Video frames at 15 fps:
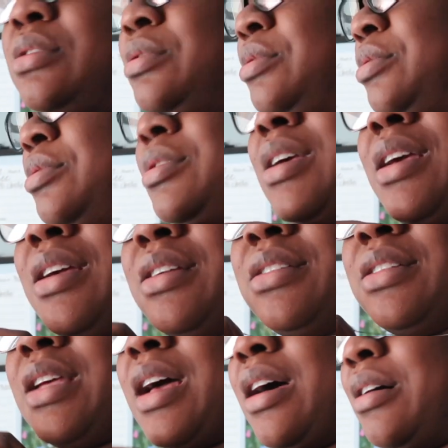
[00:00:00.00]
to take a
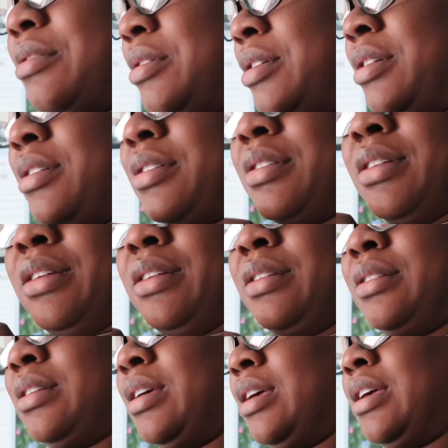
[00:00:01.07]
shower
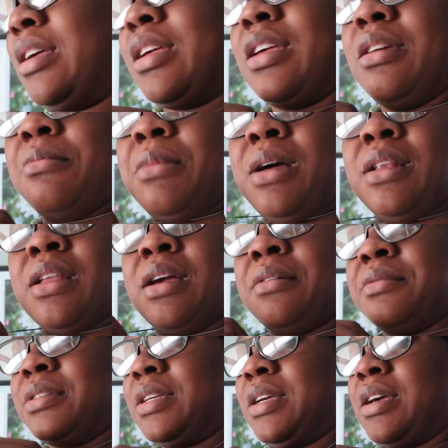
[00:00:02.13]
and get my life
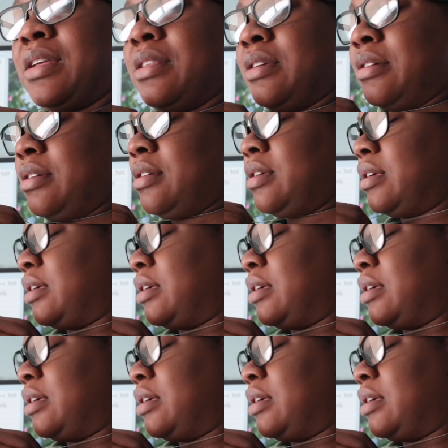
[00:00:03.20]
together